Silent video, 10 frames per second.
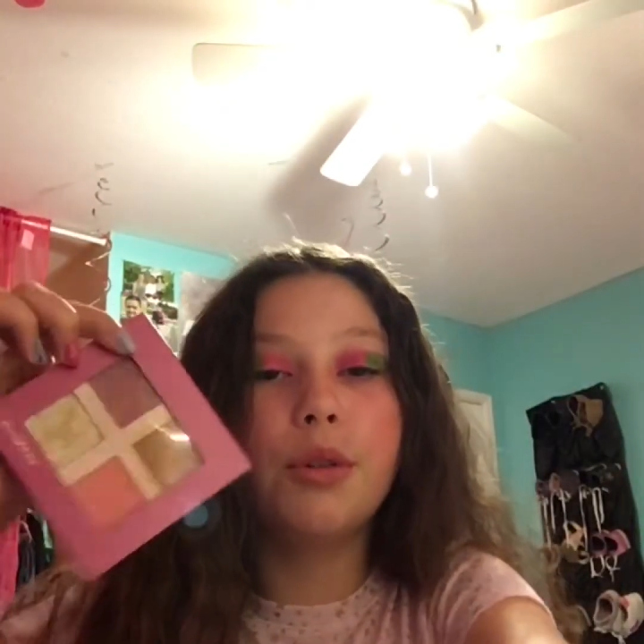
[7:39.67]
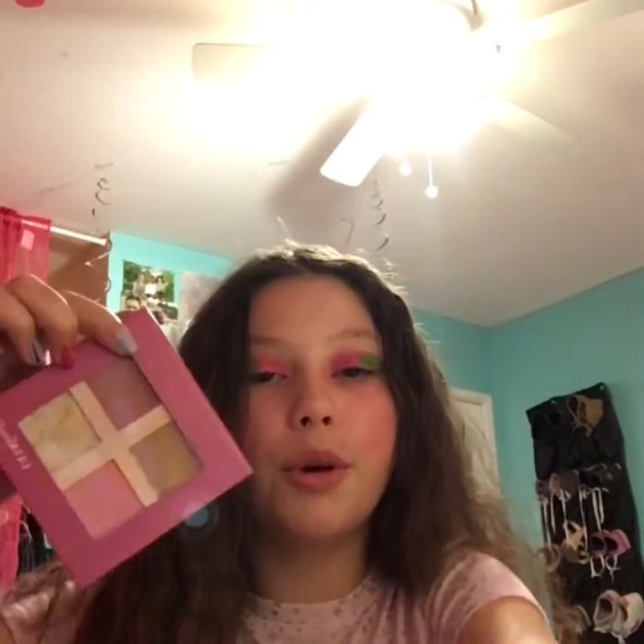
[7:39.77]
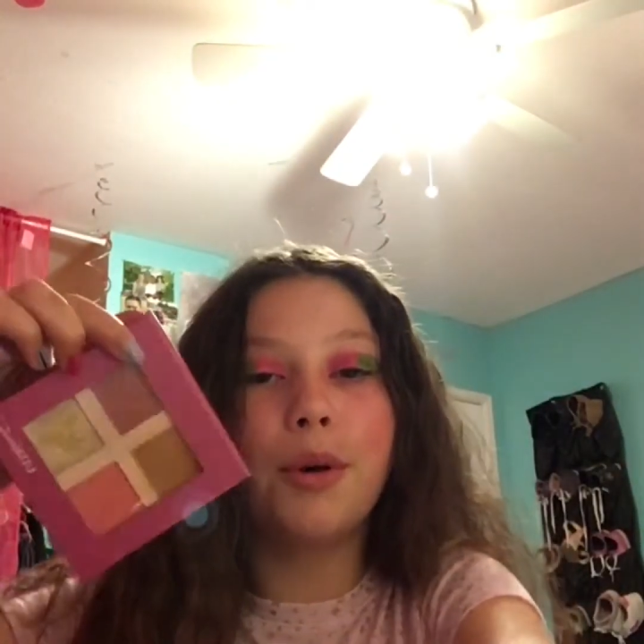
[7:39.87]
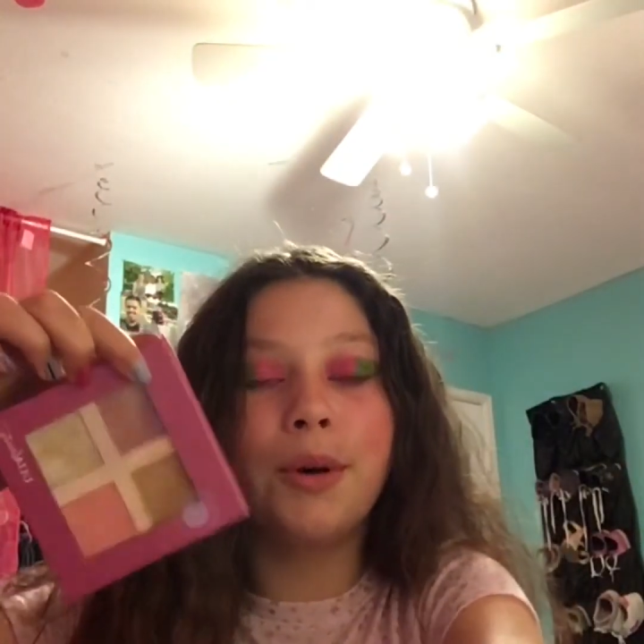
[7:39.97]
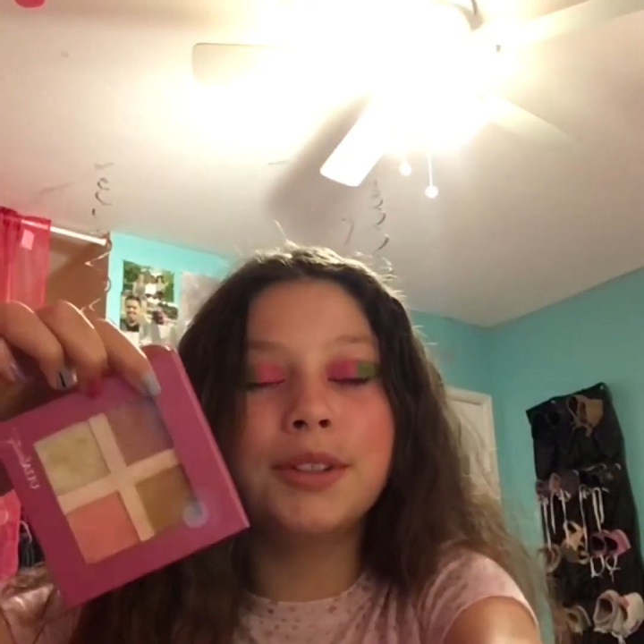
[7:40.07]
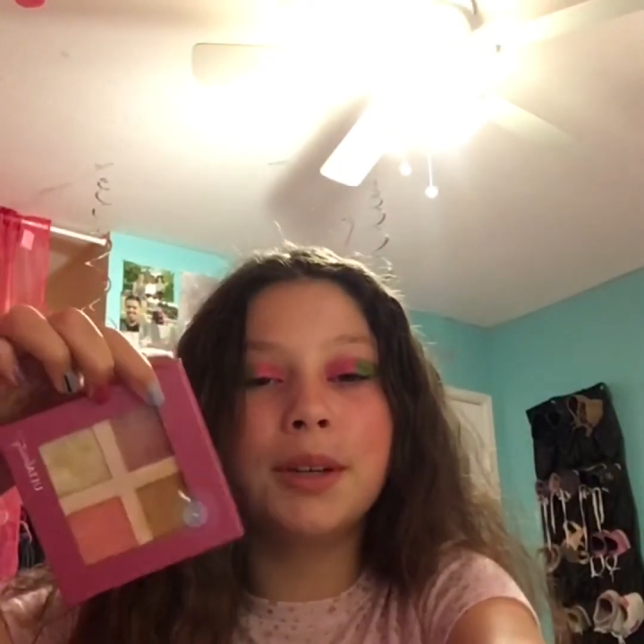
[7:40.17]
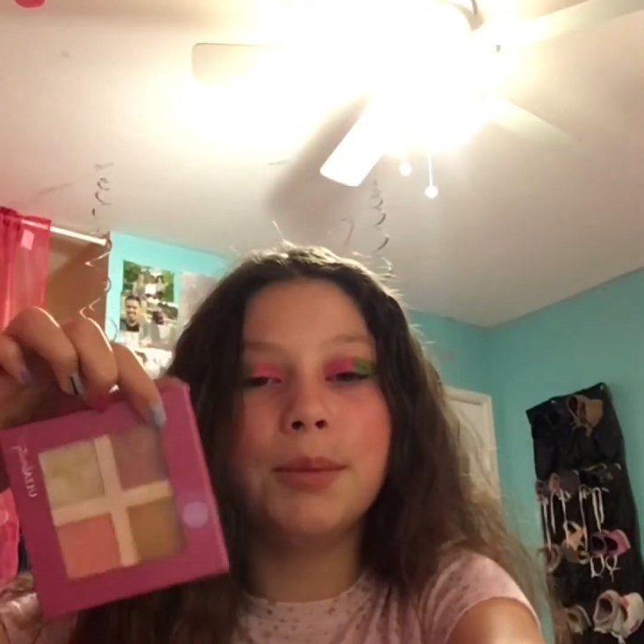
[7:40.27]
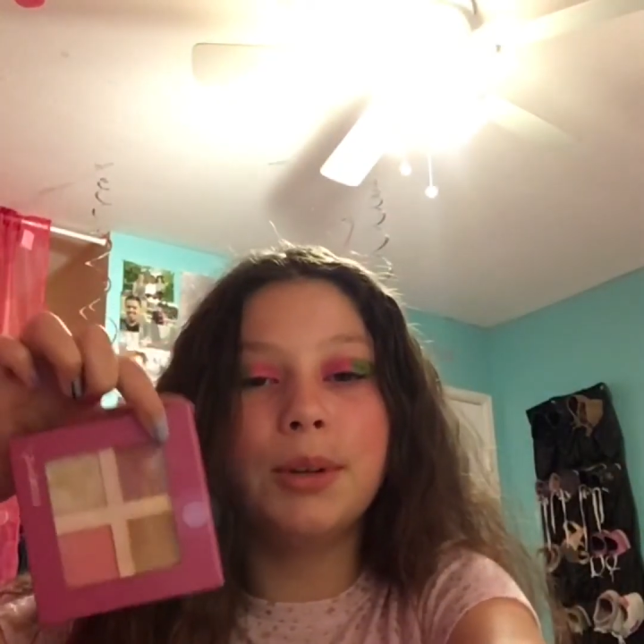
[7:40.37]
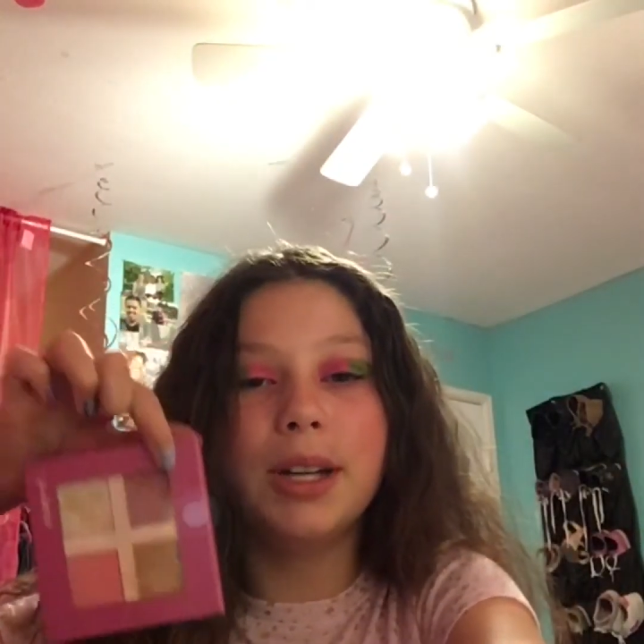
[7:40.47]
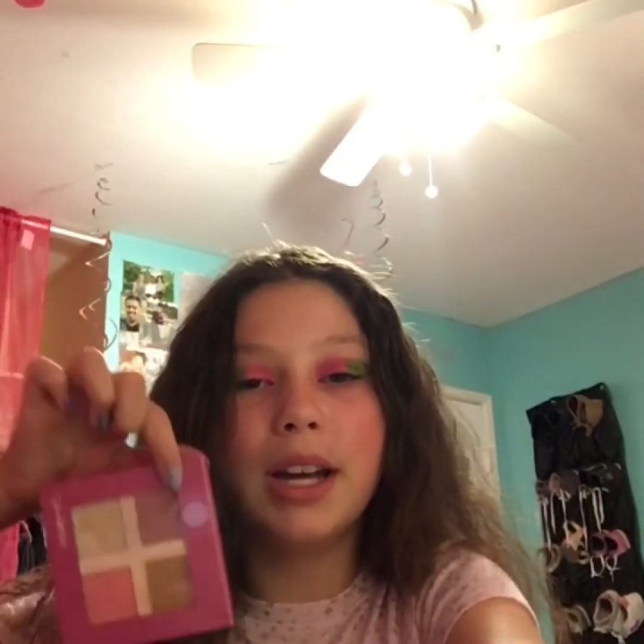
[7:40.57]
the Ulta
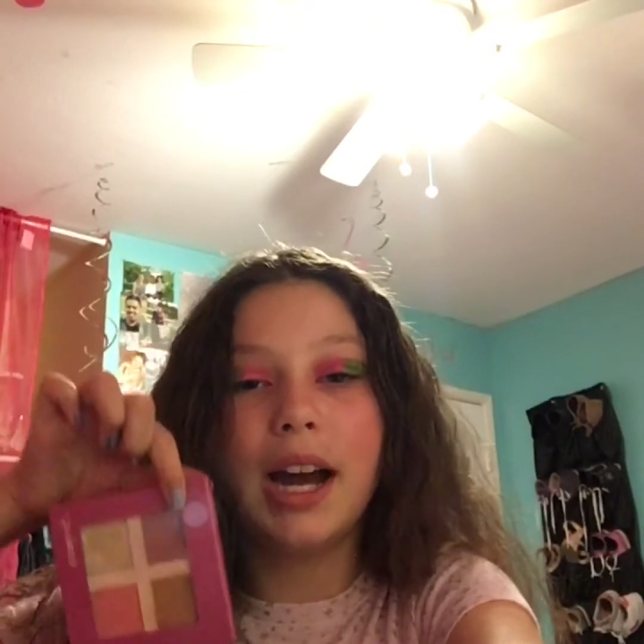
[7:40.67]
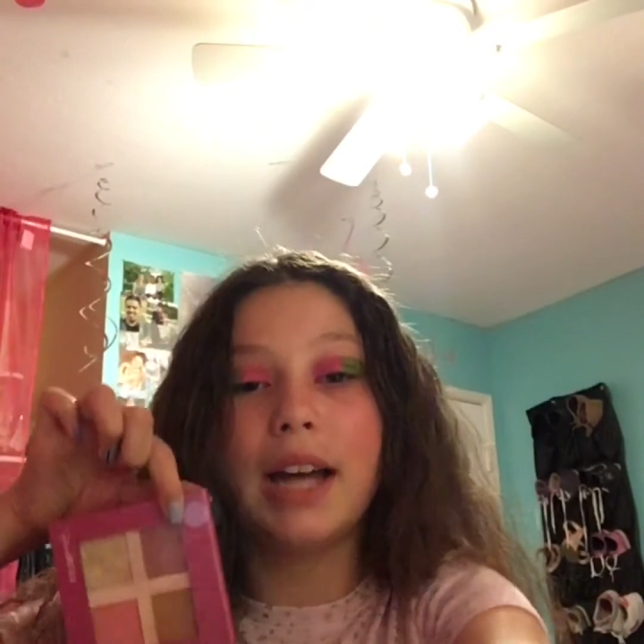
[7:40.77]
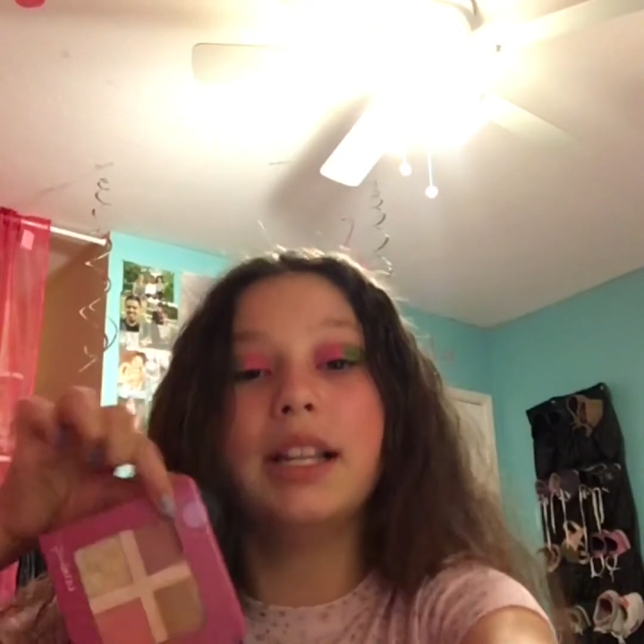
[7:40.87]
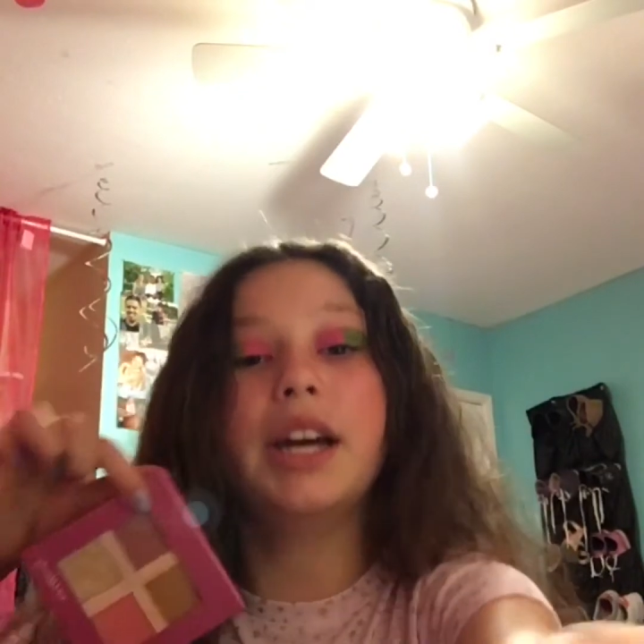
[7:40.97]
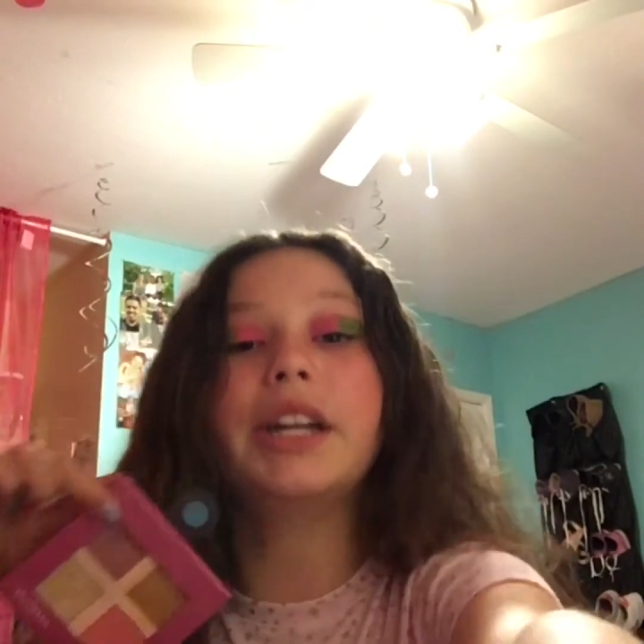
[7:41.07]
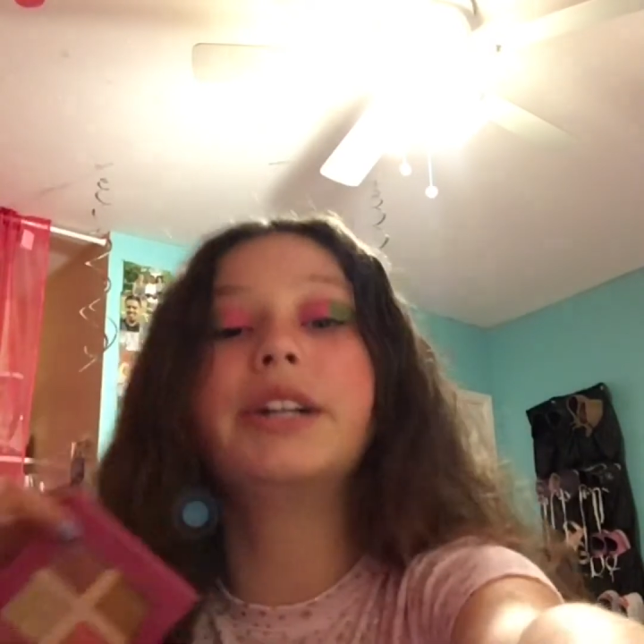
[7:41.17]
Beauty highlighter.